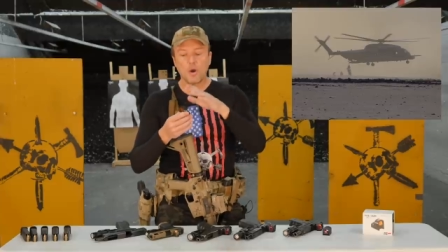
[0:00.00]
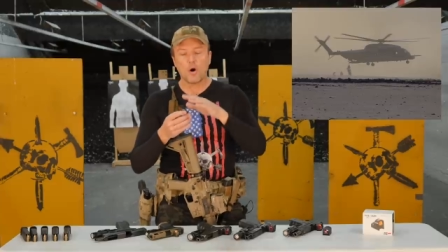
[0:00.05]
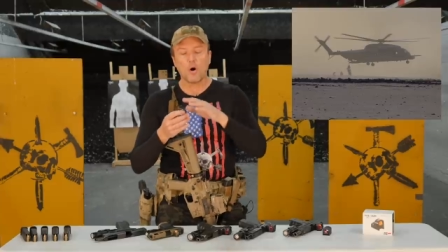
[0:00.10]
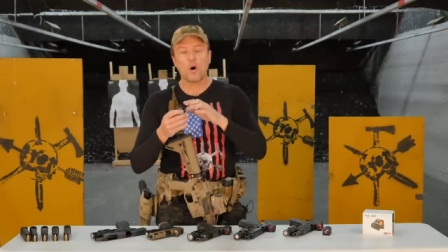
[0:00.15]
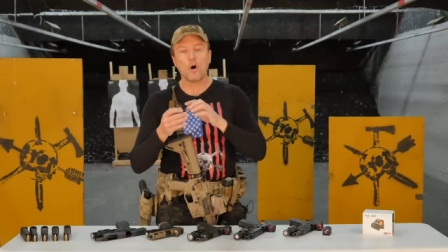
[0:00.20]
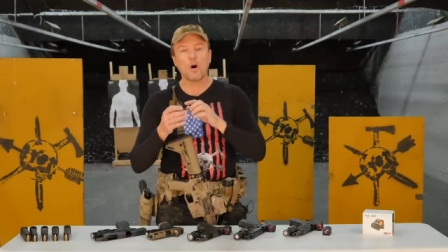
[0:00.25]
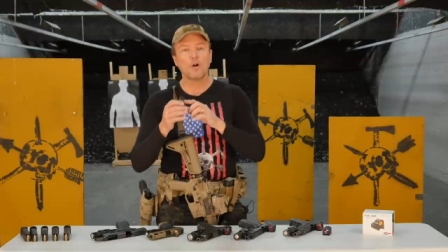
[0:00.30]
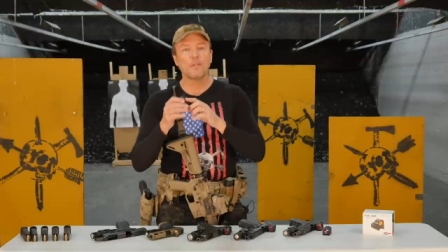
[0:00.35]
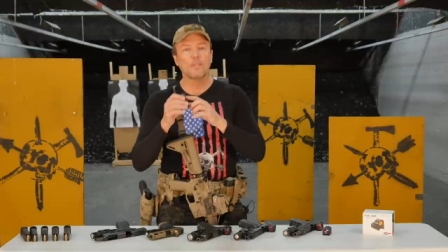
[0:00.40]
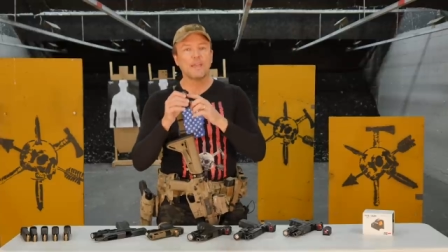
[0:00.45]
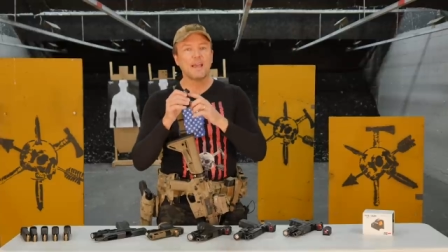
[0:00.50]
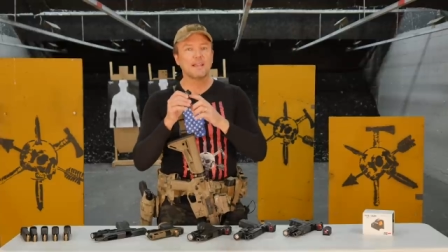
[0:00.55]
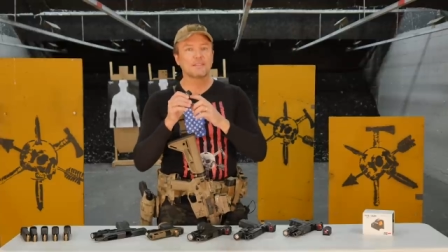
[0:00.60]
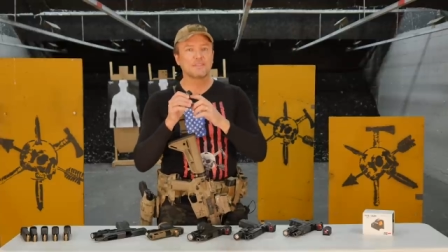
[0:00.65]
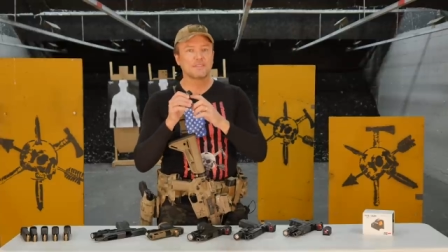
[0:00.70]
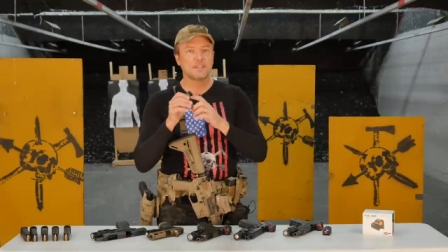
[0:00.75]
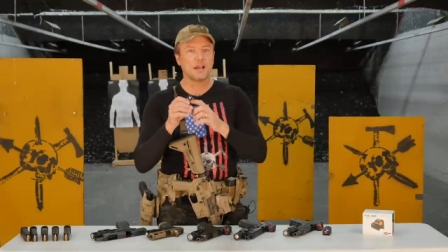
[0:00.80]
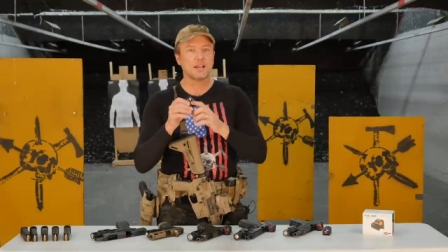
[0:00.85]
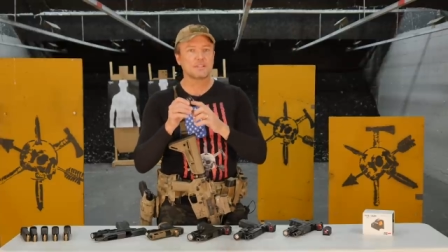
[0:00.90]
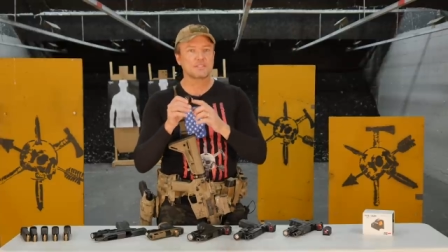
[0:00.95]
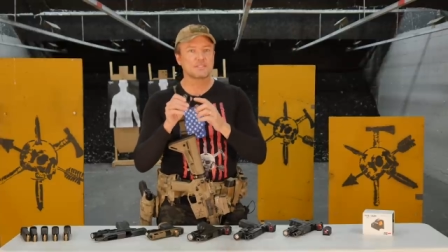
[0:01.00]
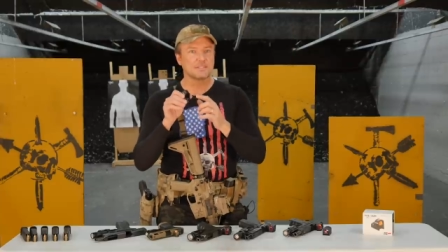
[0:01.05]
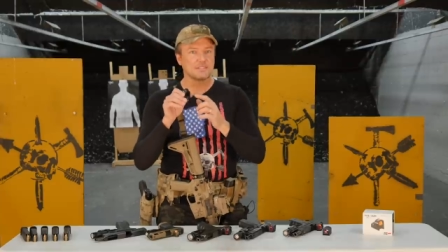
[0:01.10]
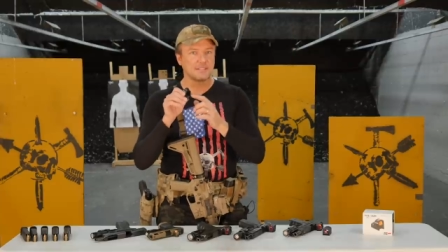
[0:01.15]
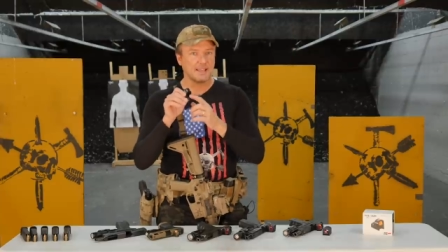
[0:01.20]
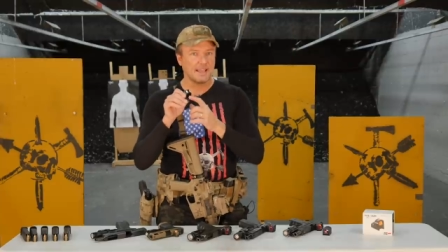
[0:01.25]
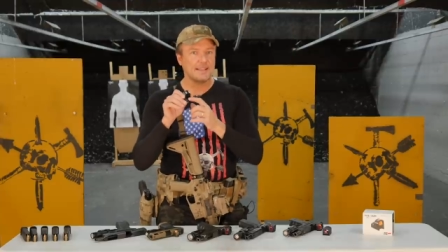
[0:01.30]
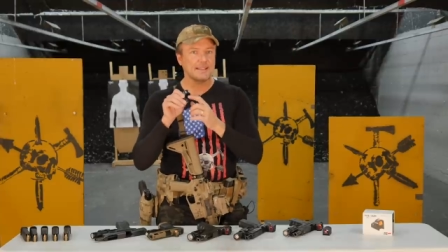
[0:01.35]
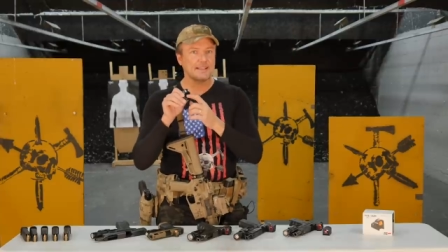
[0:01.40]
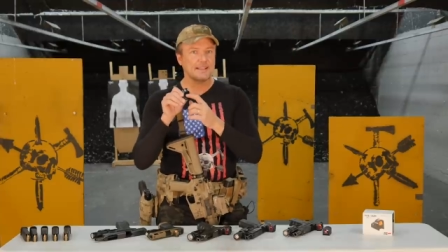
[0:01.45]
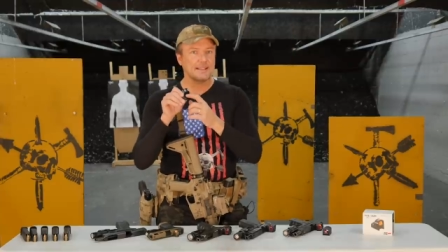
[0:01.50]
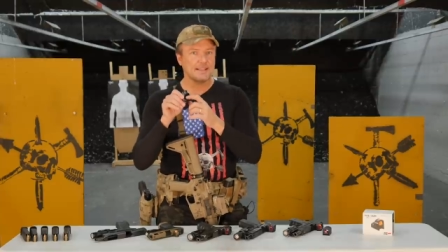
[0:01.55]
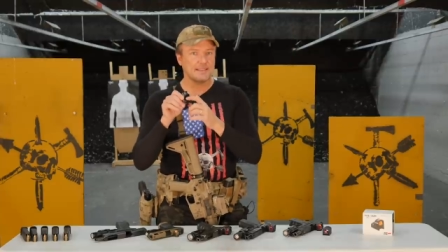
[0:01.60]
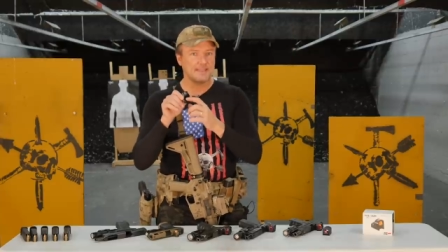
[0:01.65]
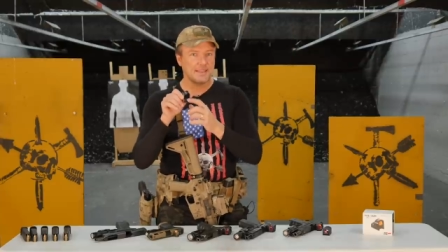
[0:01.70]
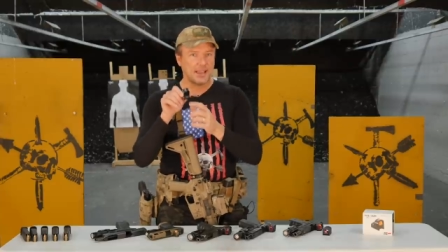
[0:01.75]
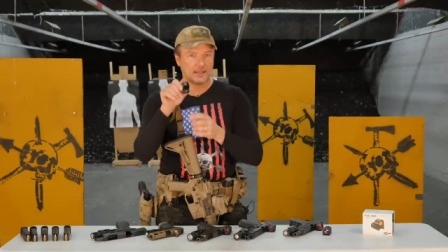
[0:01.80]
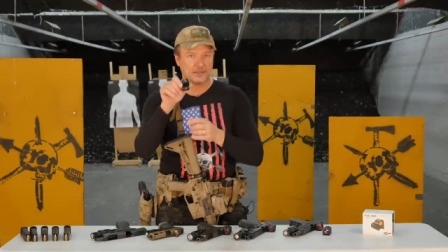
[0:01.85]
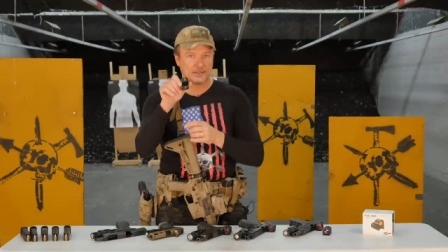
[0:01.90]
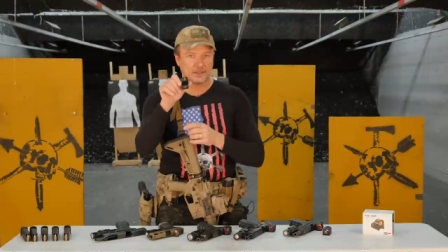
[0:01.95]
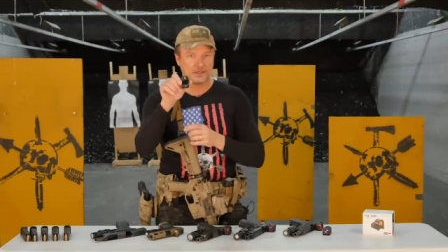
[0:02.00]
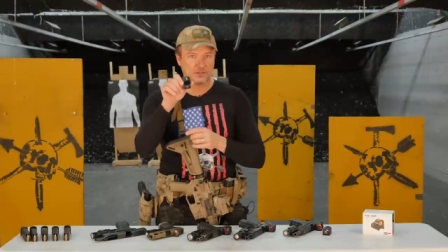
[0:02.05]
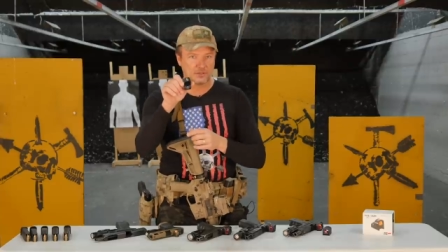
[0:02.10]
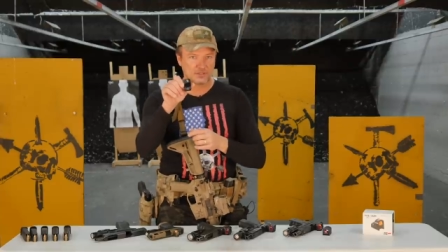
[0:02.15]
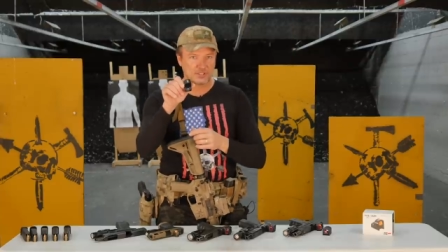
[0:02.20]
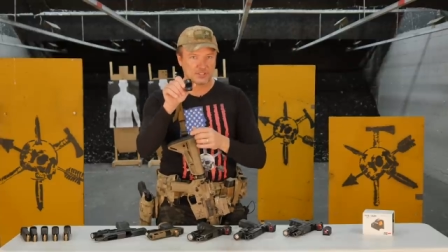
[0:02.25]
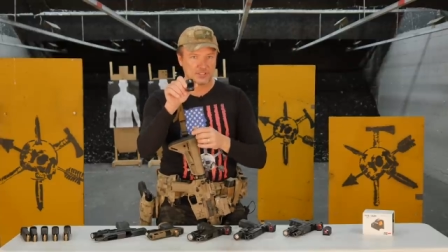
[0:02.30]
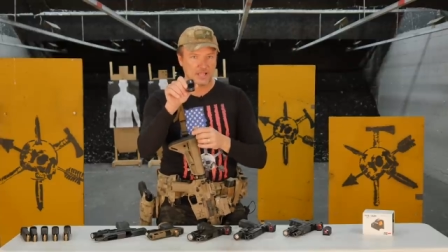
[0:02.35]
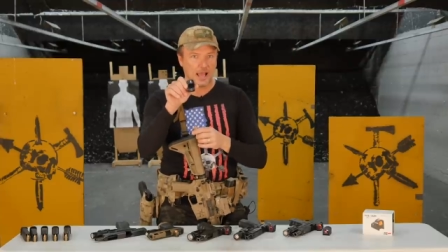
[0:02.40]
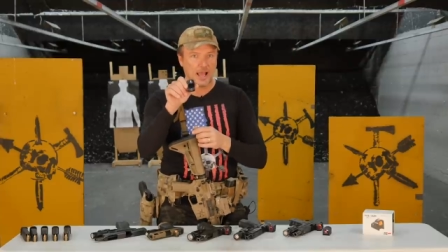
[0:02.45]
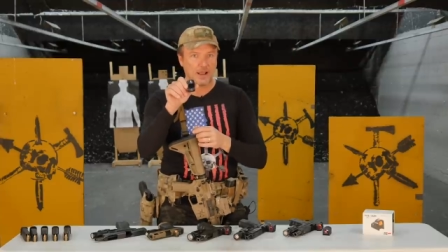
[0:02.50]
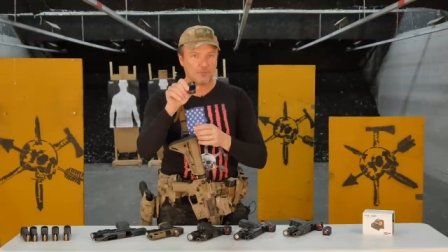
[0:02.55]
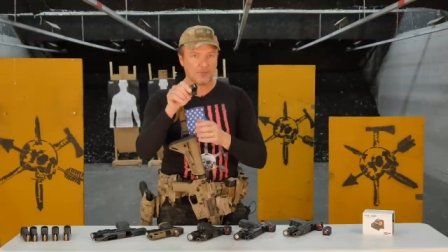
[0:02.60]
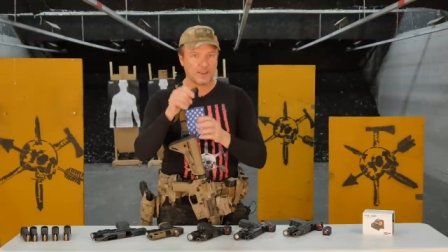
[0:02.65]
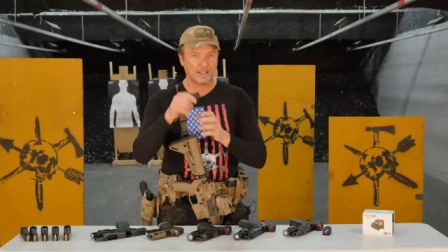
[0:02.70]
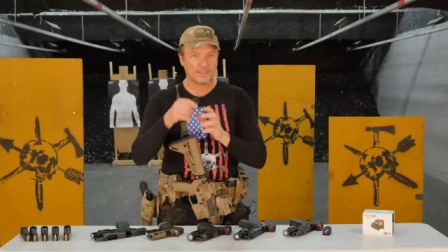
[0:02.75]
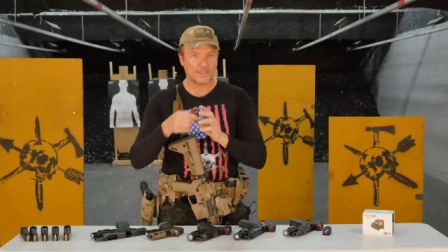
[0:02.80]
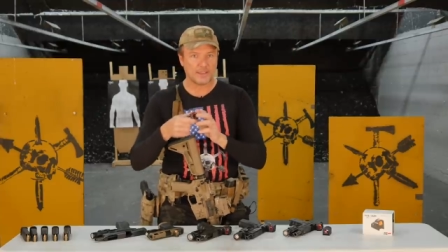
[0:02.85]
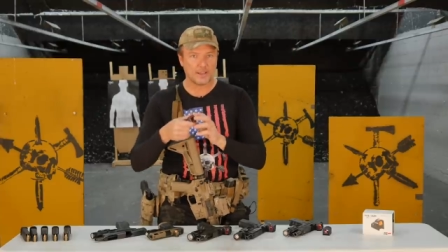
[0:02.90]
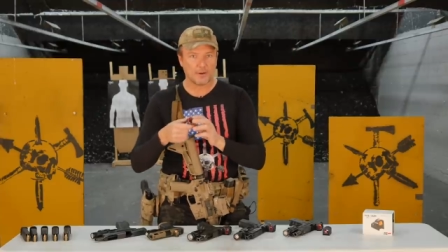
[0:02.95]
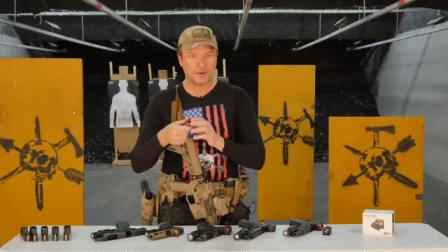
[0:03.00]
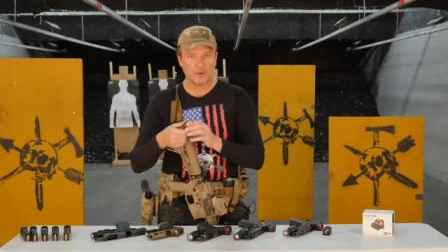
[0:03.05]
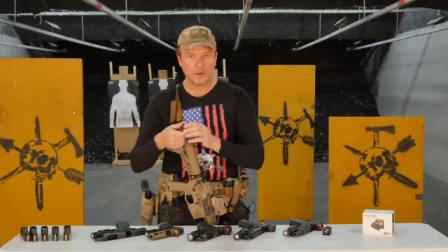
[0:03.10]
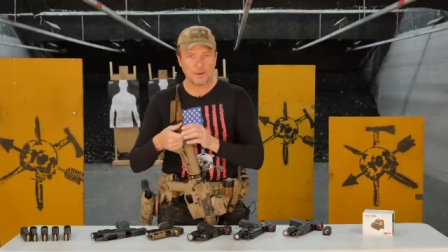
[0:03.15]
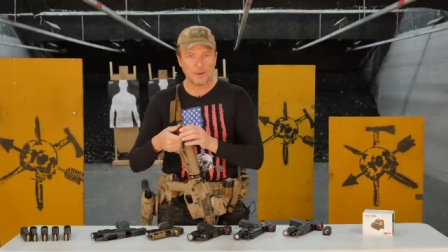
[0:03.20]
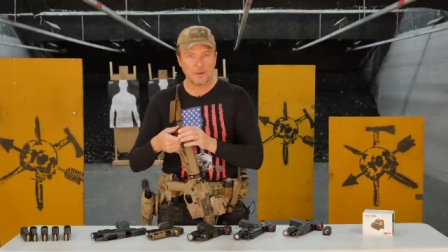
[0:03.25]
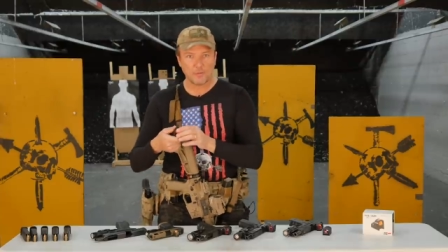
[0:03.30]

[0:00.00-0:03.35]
All that dust landing in that little slot right there.